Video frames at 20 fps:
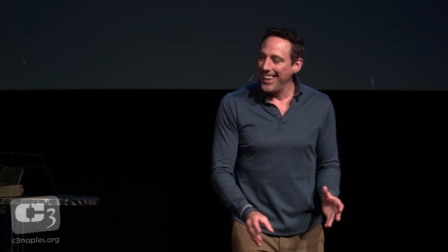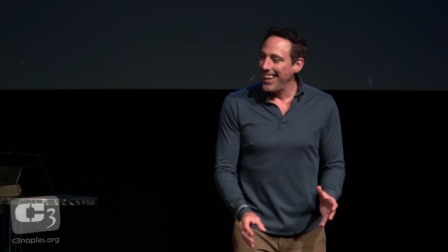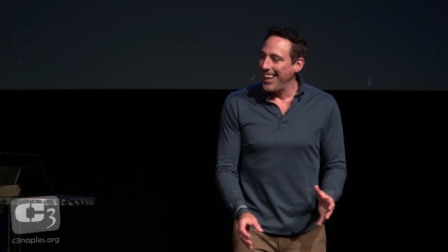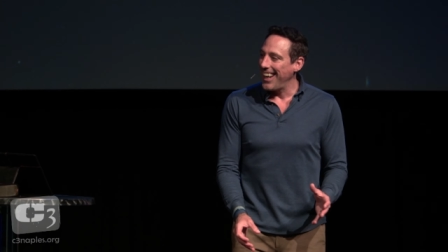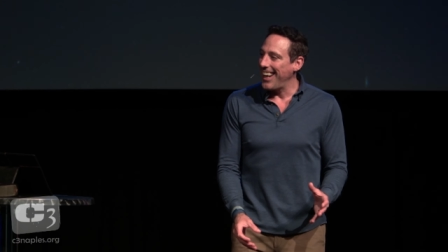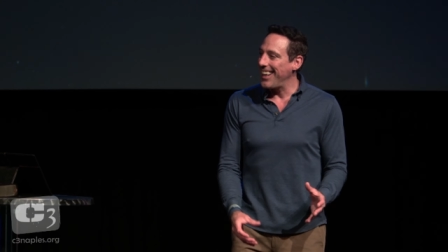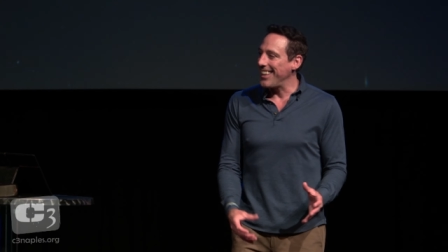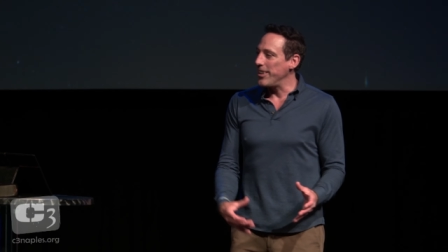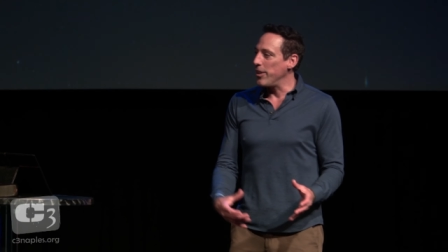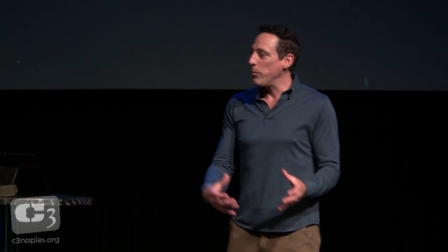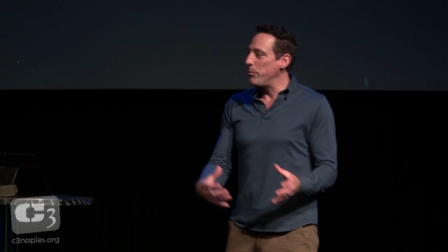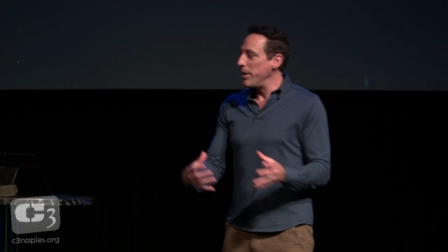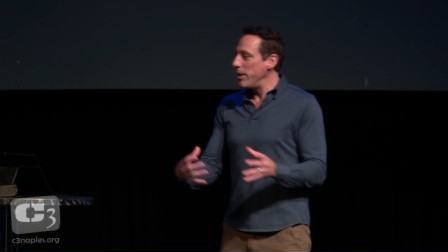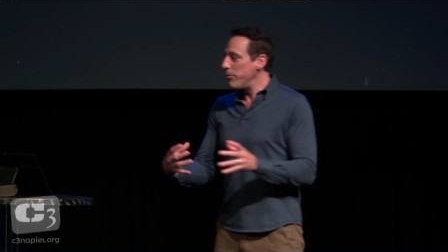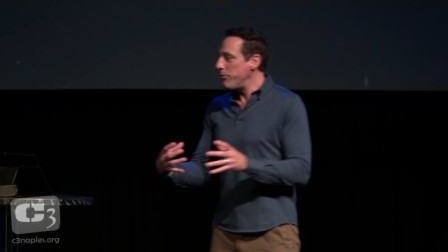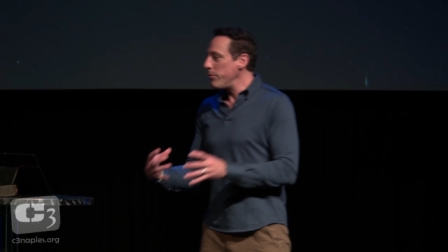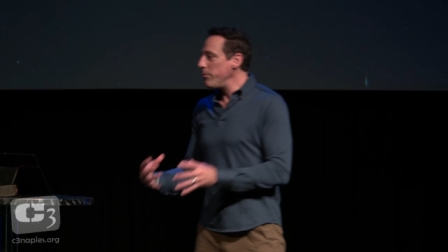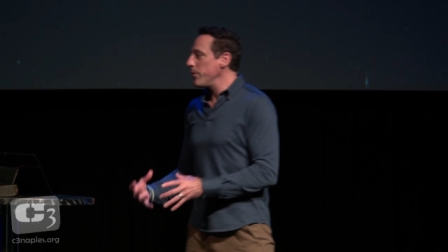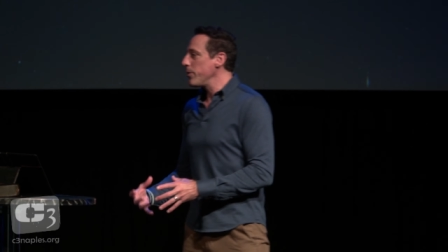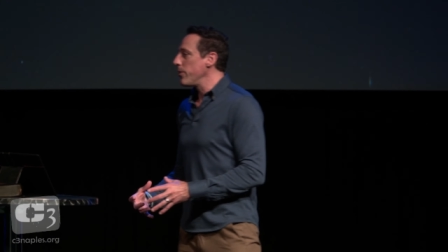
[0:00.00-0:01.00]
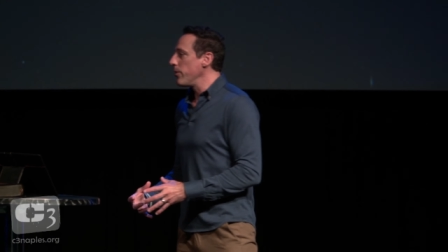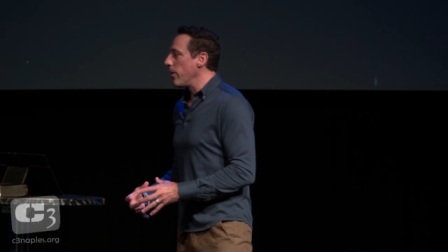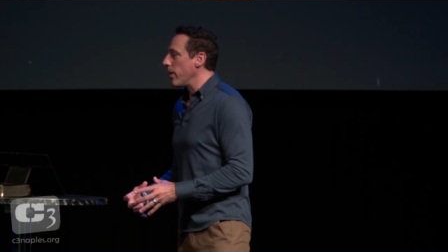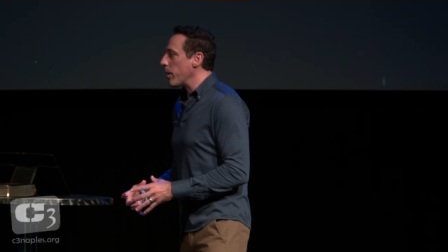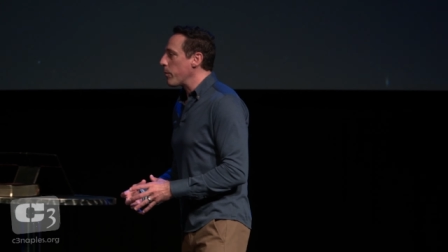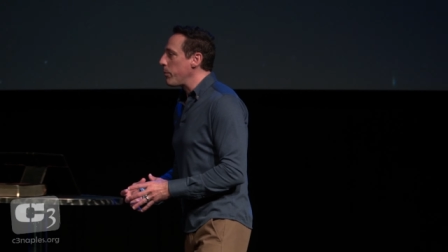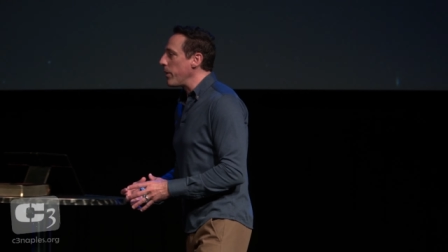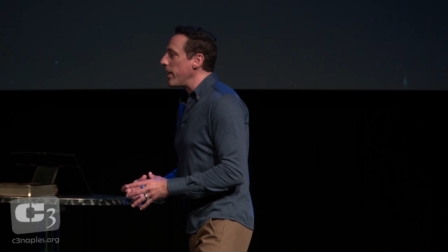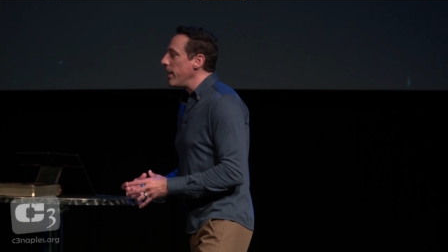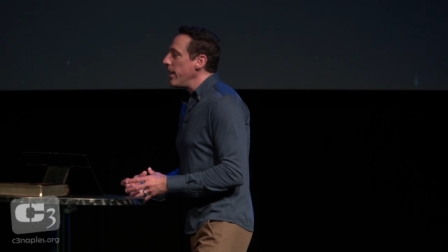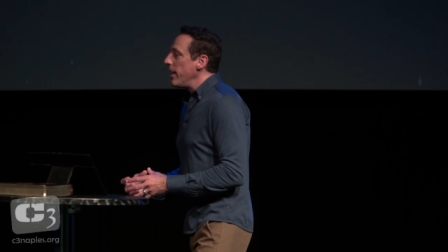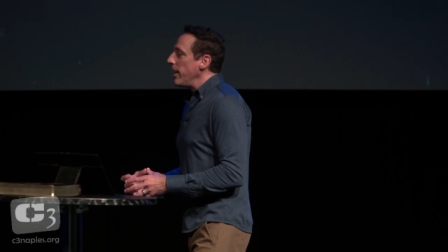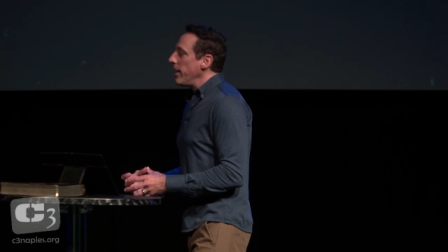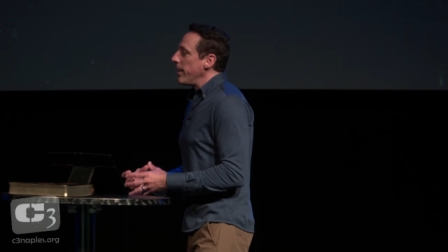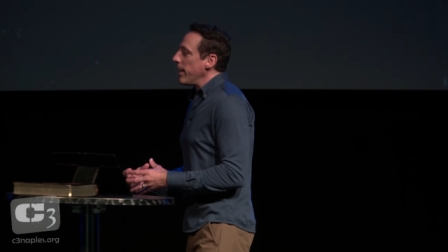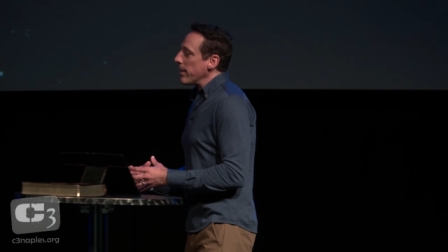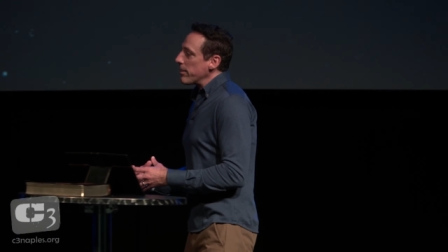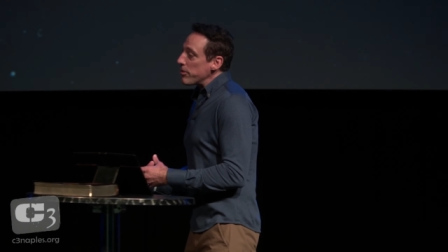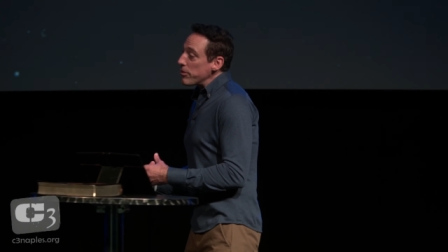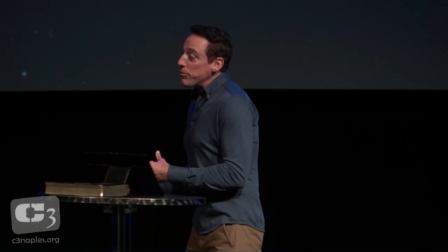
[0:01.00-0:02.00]
And they'll be from New York, but
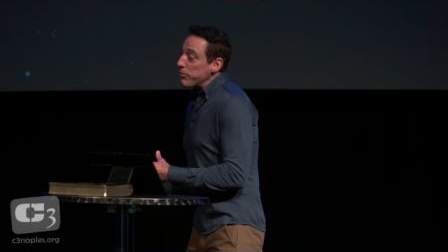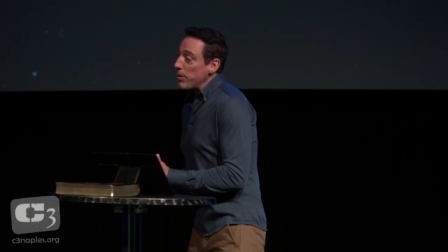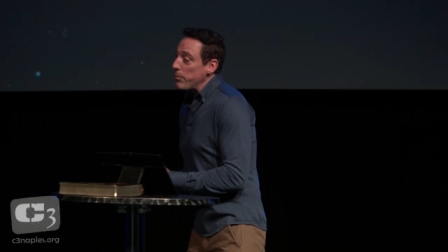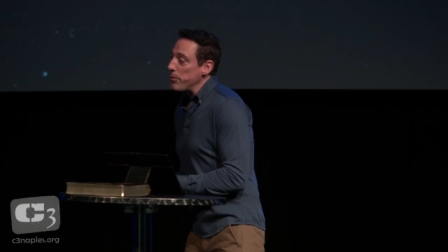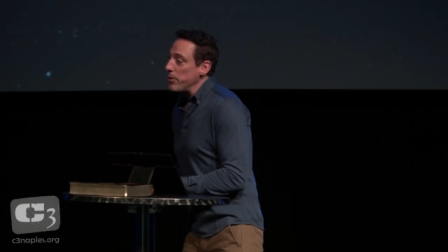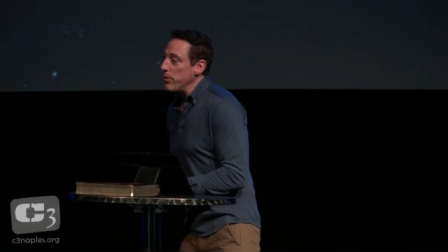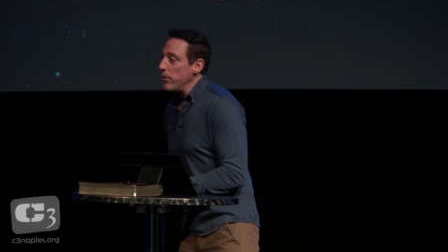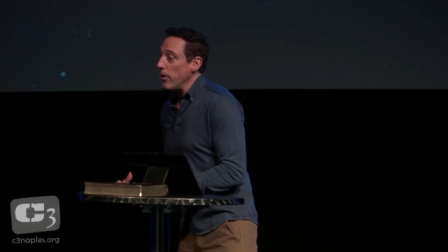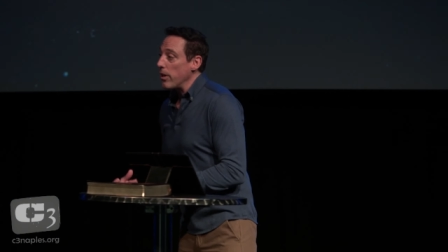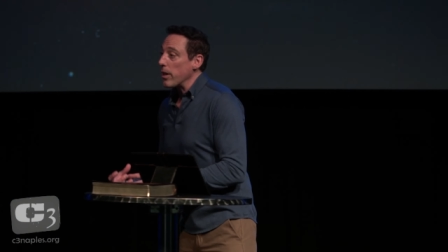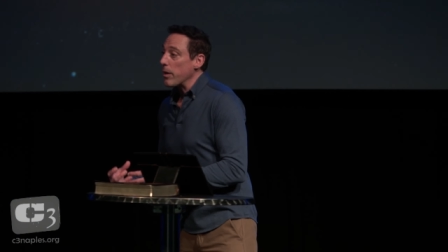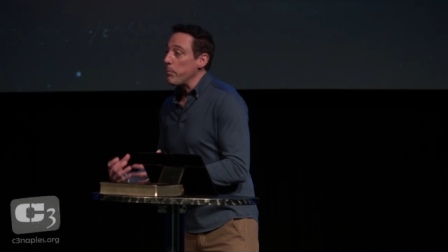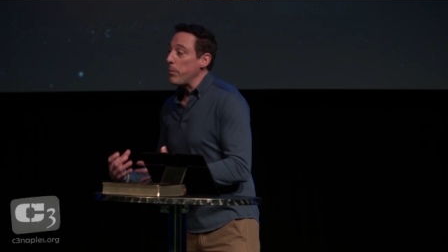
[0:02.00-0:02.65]
not just from New York,